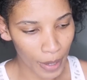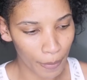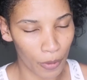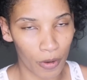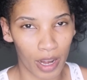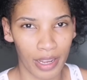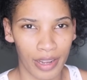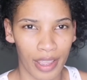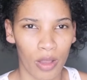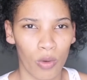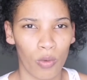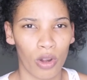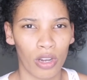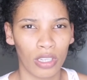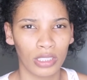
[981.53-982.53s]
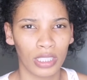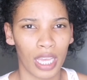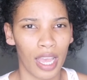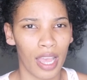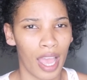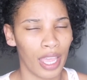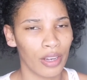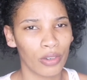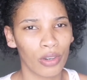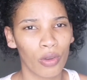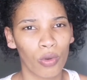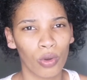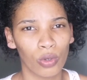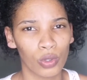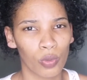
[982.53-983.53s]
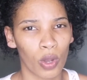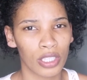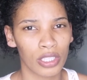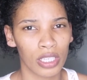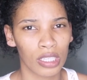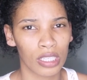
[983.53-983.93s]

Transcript: But right now, world, I don't know who's watching